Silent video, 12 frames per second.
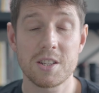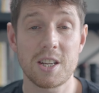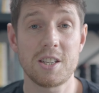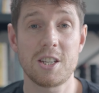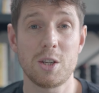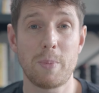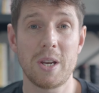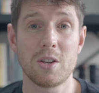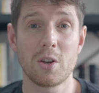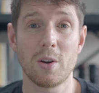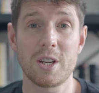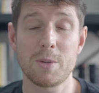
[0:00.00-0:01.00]
Since it's been
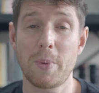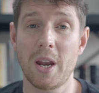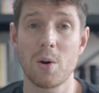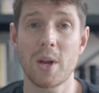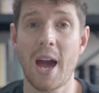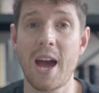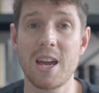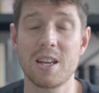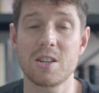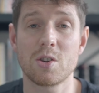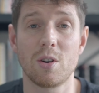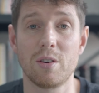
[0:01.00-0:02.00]
done, it's been okay.
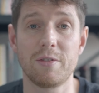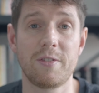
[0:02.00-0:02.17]
It sort